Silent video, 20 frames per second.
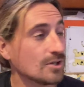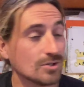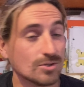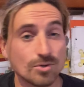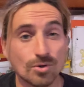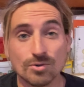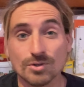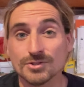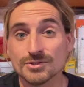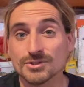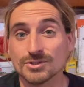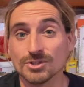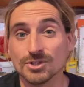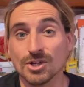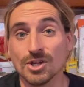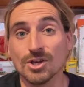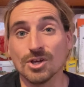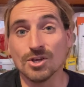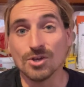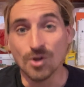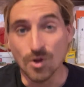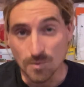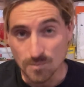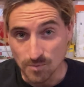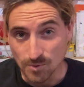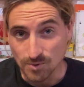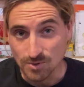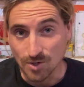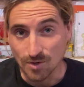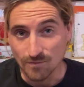Laura's got a lot
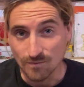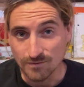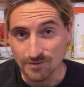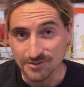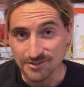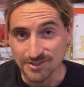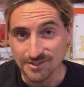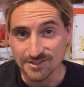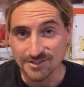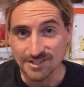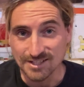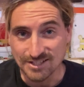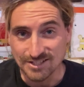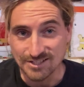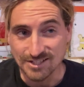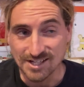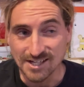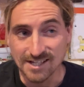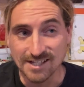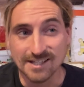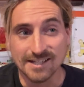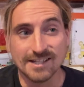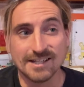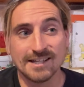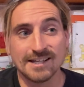more confident this year